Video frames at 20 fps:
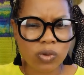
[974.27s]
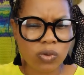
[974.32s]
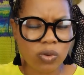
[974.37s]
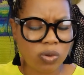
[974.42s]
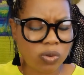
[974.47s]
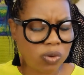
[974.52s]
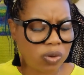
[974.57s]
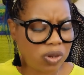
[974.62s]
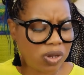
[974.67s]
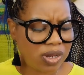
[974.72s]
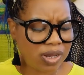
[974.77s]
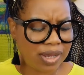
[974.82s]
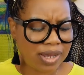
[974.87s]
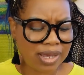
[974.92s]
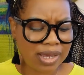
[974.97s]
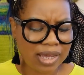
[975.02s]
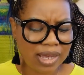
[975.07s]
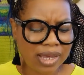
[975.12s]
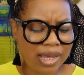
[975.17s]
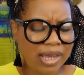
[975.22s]
oof,
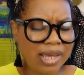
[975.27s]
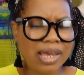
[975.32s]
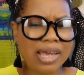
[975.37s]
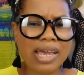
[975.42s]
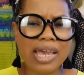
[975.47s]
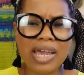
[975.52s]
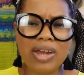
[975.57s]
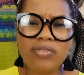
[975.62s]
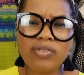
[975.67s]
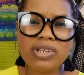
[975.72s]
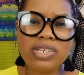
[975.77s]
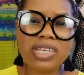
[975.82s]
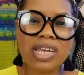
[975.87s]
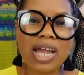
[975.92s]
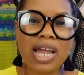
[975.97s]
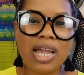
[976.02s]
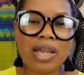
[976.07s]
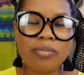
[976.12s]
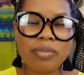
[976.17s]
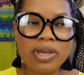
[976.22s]
every
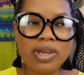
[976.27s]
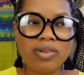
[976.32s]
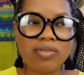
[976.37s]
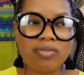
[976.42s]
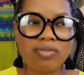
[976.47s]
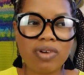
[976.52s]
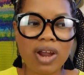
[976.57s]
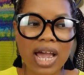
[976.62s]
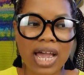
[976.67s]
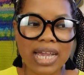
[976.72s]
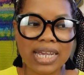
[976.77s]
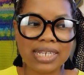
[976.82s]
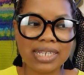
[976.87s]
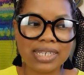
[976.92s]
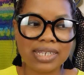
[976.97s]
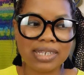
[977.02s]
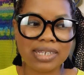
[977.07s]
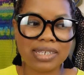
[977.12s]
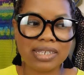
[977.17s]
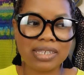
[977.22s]
time it
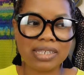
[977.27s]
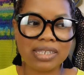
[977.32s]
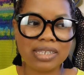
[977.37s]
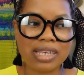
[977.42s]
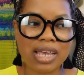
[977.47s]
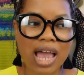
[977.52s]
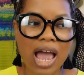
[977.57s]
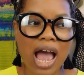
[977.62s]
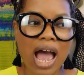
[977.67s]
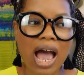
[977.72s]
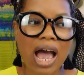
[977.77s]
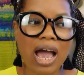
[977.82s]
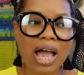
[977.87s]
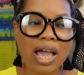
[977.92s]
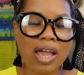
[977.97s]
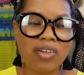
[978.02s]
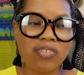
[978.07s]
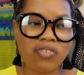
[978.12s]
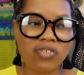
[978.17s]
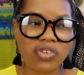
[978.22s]
rises,
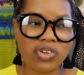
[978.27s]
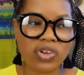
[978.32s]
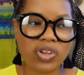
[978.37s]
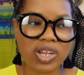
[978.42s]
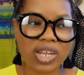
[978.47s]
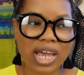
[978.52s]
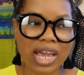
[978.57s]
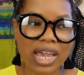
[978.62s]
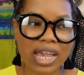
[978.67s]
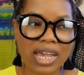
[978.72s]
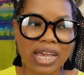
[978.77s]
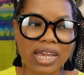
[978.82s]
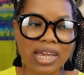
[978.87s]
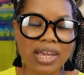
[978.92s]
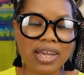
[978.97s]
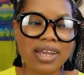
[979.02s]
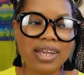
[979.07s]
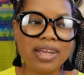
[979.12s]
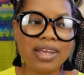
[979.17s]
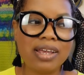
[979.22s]
I feel
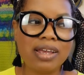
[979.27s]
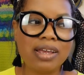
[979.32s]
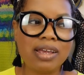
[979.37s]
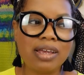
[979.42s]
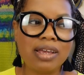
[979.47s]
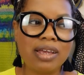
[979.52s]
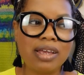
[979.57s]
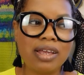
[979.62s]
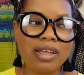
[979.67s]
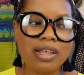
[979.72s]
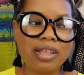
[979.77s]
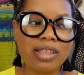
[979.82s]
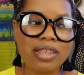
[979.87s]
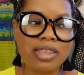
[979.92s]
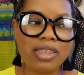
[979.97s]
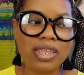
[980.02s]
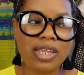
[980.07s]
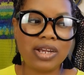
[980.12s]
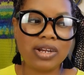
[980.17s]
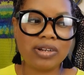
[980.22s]
like
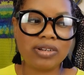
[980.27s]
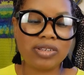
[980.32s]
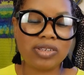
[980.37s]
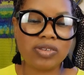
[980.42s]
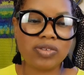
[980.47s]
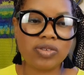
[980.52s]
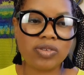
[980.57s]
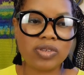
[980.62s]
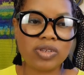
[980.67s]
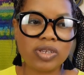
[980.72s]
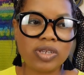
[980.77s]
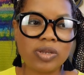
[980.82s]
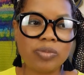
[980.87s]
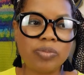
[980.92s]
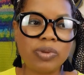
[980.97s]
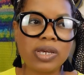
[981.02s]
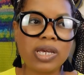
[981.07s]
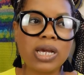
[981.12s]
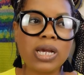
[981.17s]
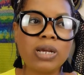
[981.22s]

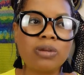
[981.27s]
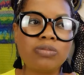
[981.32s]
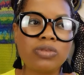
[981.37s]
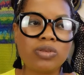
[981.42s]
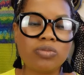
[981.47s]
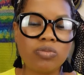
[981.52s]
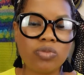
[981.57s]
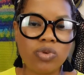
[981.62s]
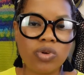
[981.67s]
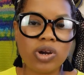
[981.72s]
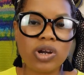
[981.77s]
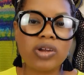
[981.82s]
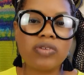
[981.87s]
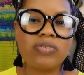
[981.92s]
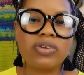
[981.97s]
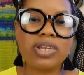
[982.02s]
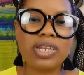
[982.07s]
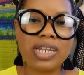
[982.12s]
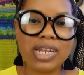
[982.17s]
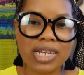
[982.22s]
it becomes more
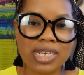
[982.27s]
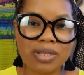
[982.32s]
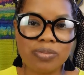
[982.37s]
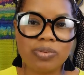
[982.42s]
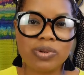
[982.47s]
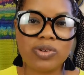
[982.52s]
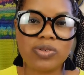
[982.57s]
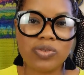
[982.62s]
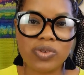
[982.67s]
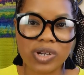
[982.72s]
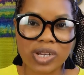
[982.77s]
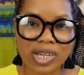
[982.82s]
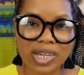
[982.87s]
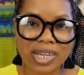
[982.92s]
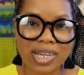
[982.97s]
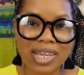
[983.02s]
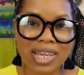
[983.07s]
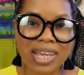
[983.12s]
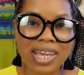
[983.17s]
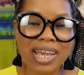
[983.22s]
of a desperate
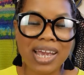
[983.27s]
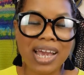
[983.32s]
ring.